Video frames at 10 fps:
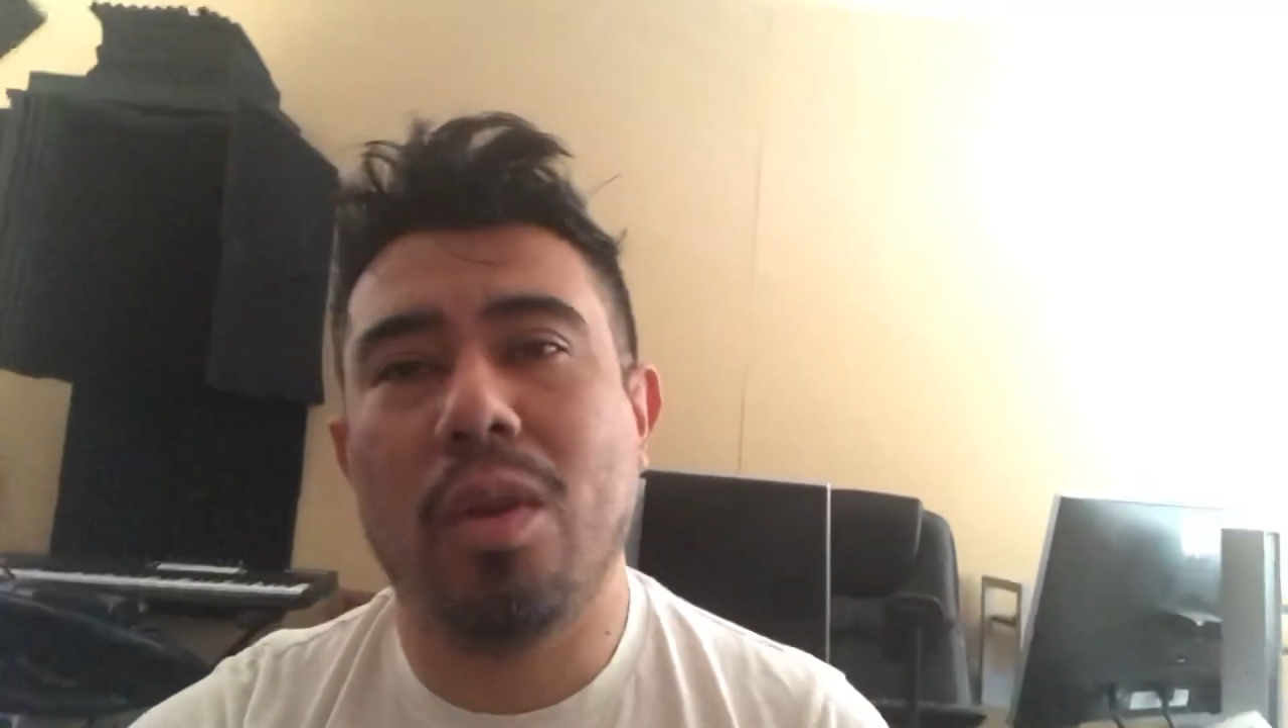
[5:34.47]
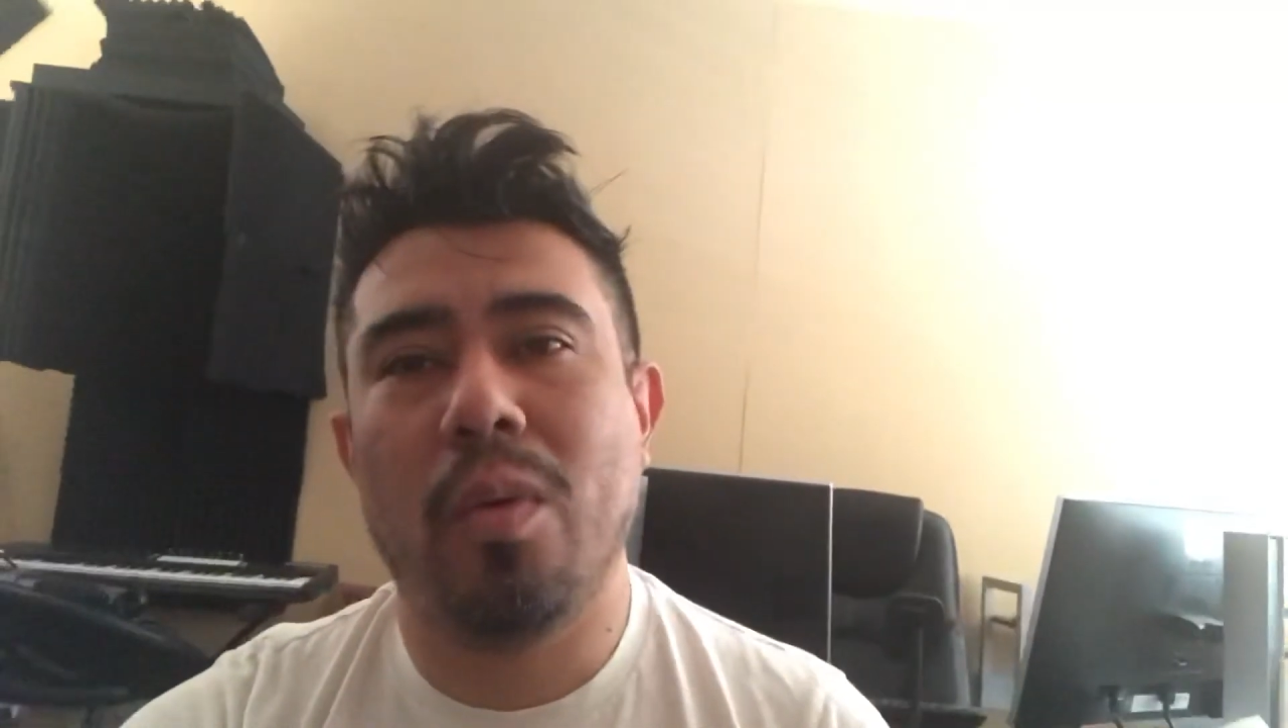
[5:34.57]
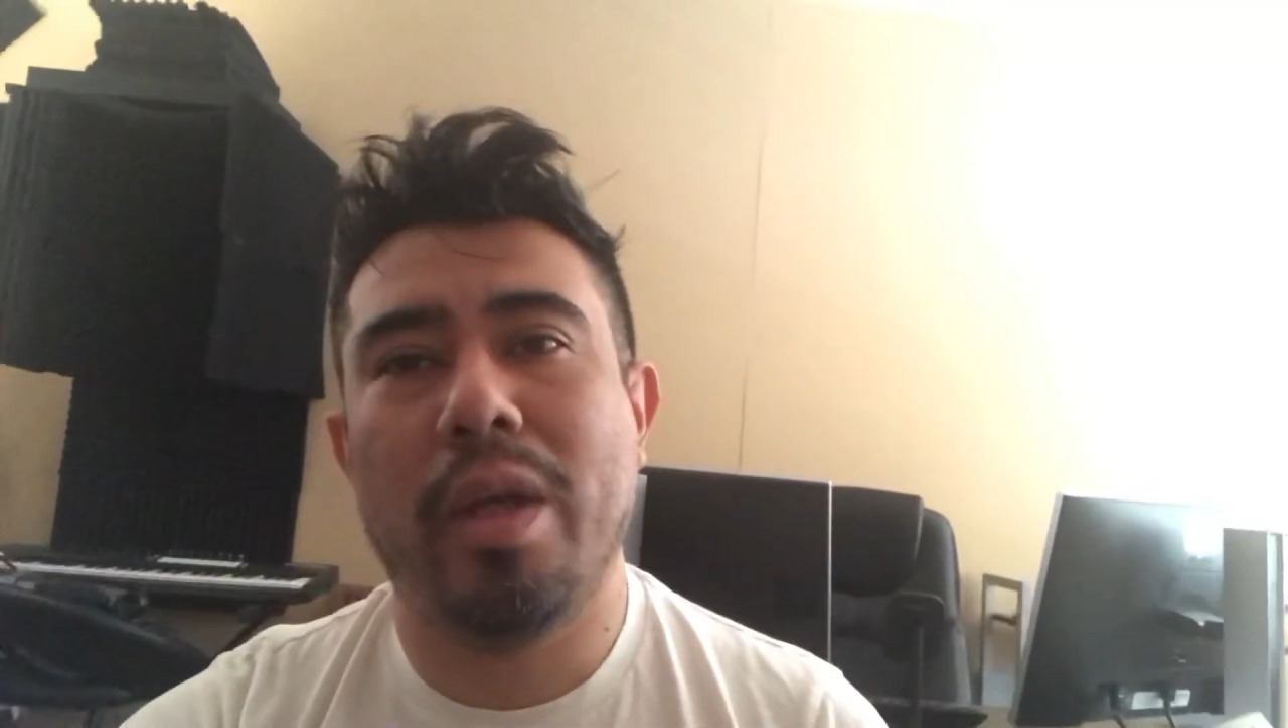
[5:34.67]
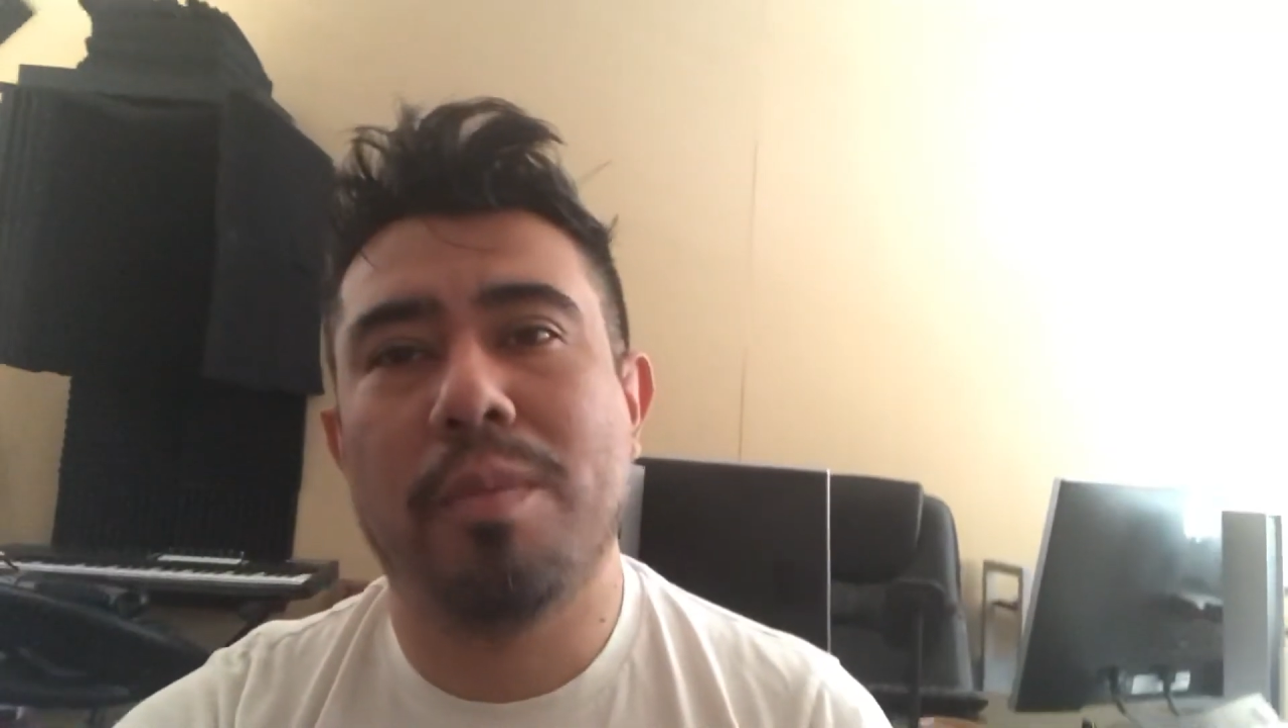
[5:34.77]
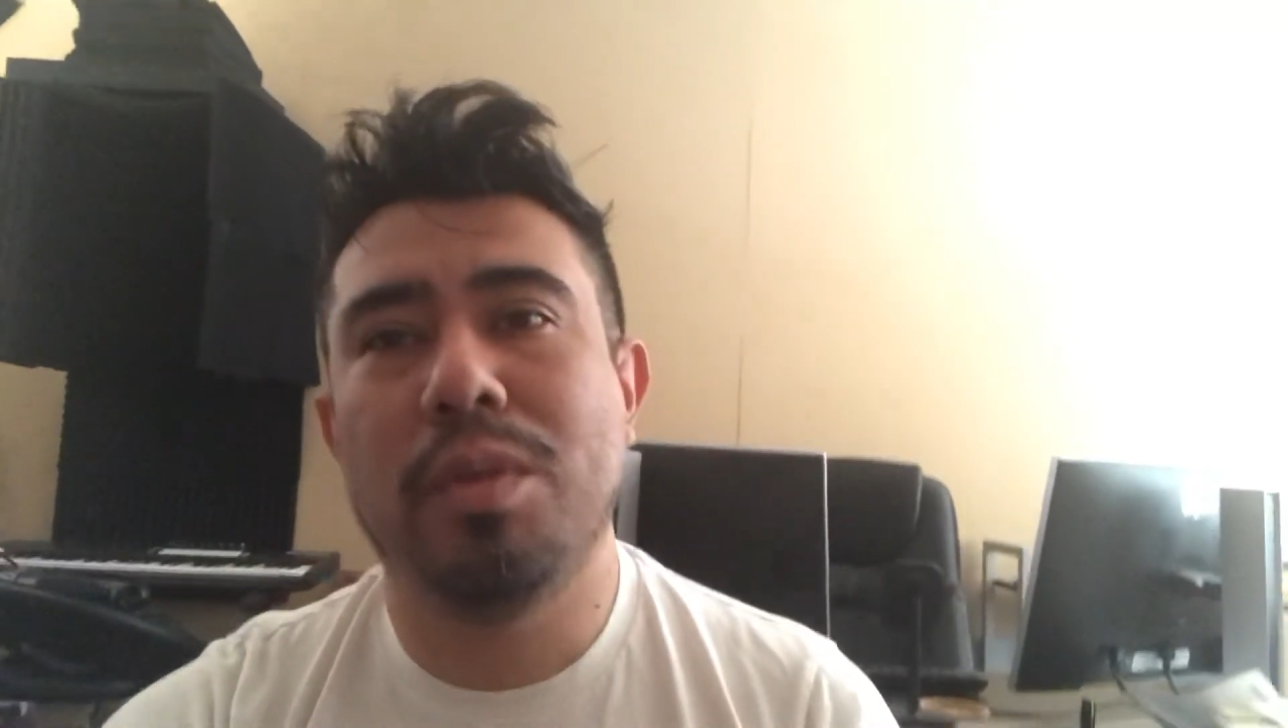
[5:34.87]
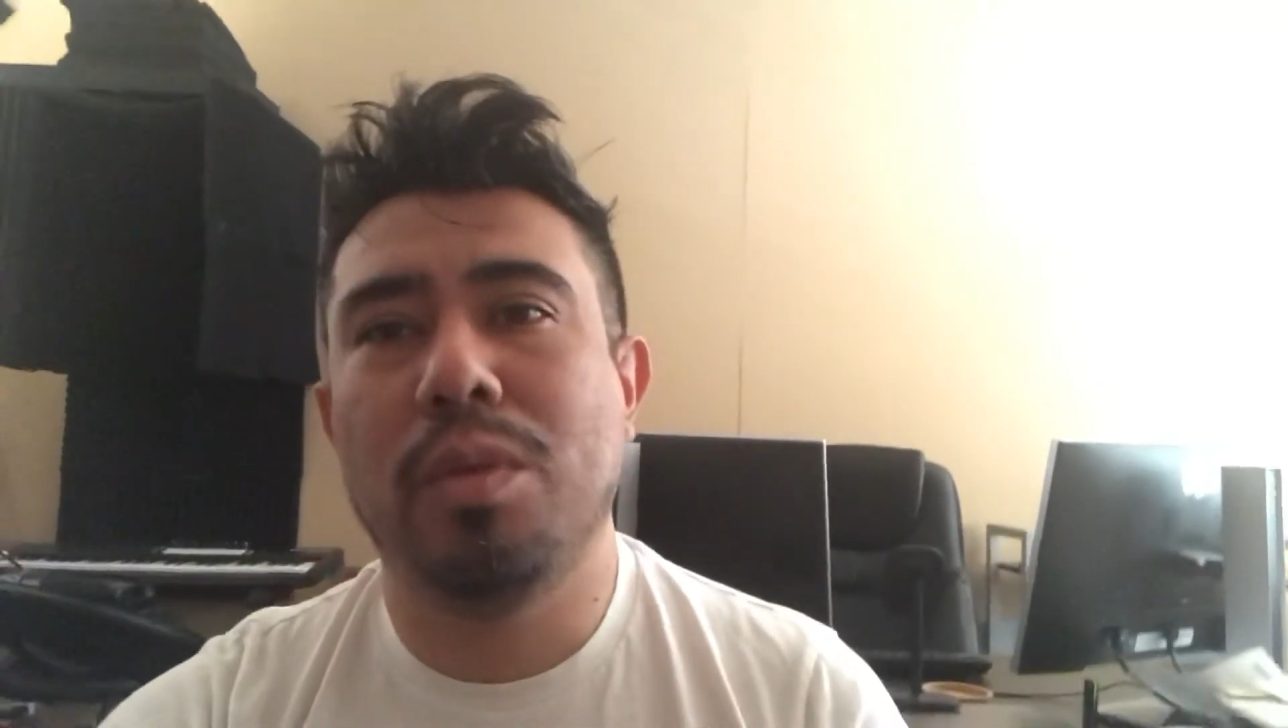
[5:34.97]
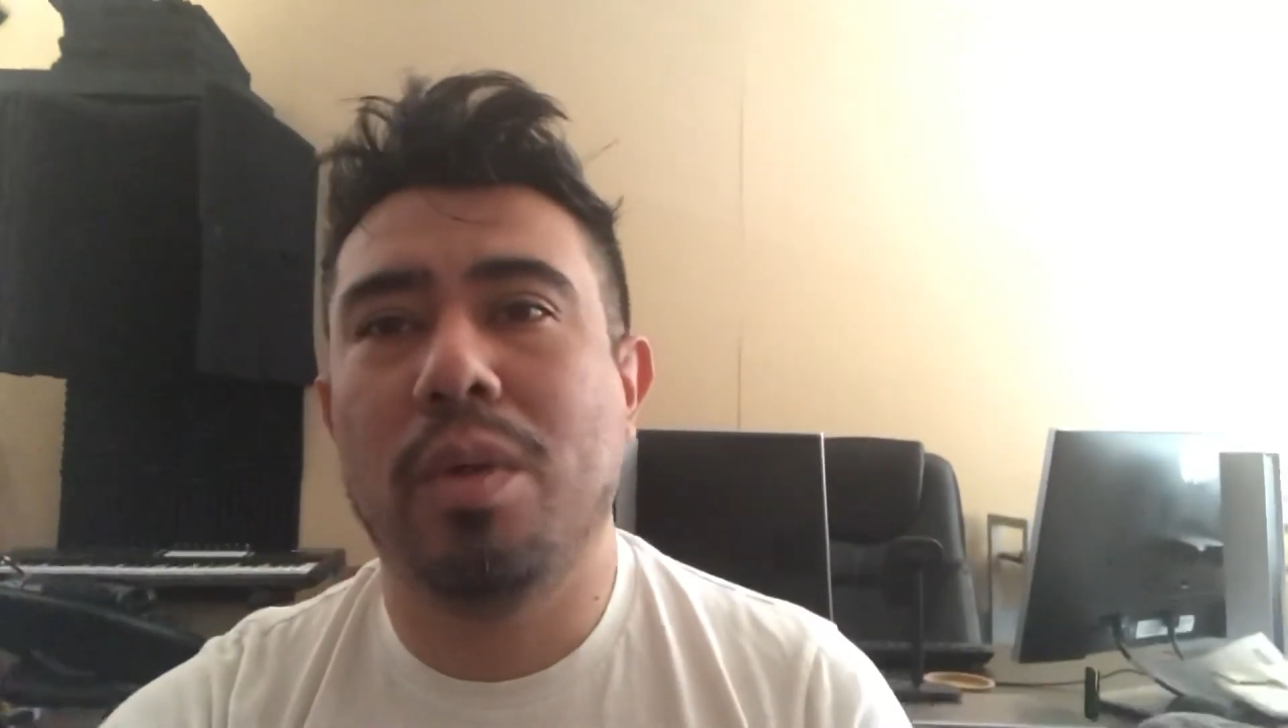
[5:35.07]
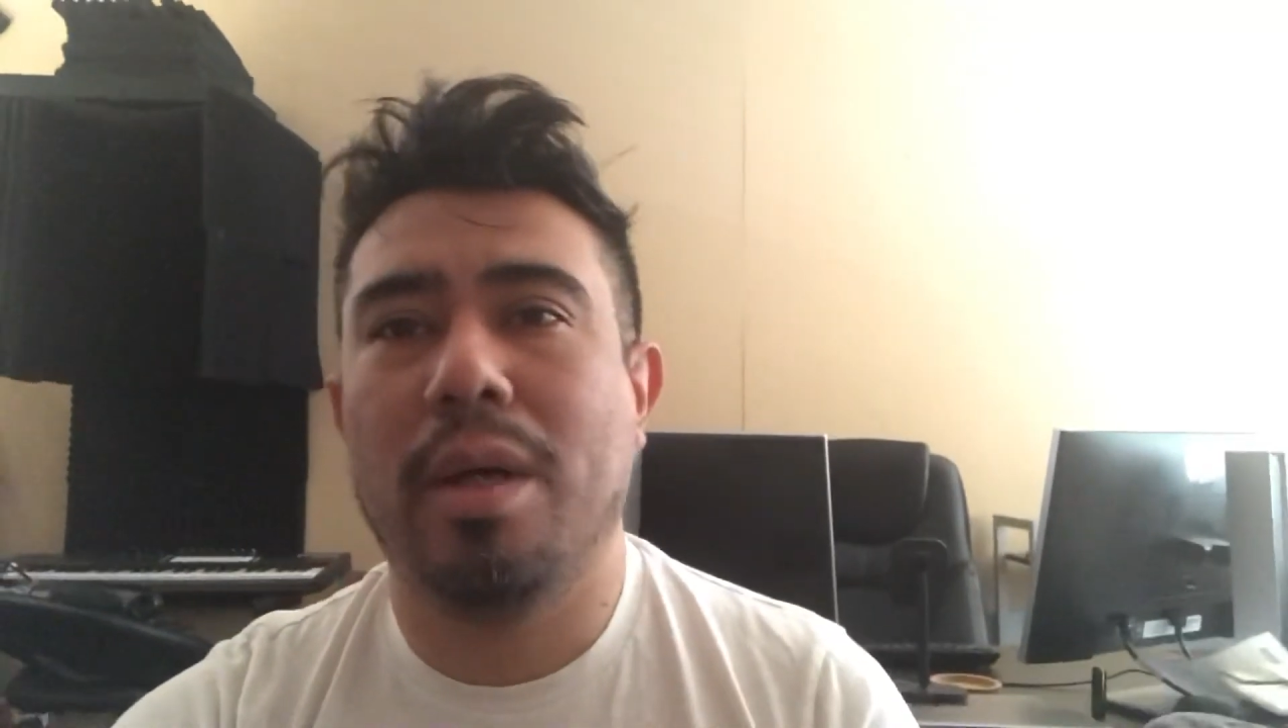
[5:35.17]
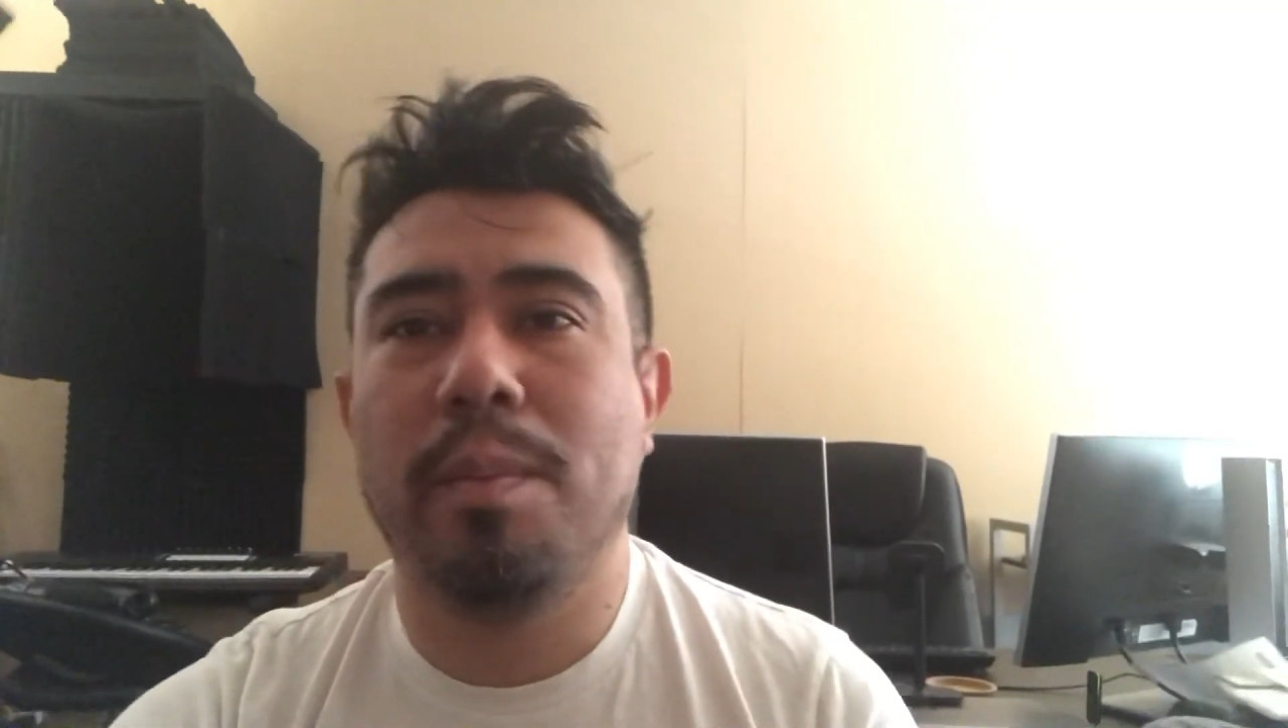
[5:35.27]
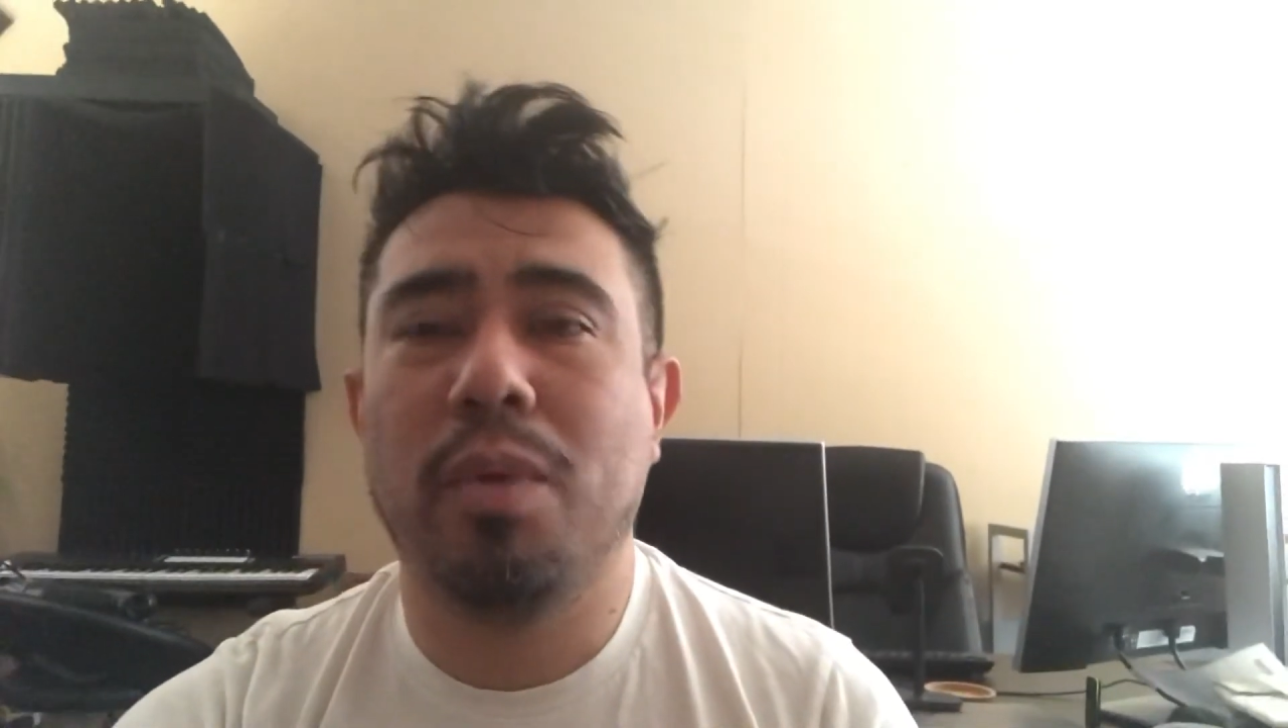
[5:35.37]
the way up to um,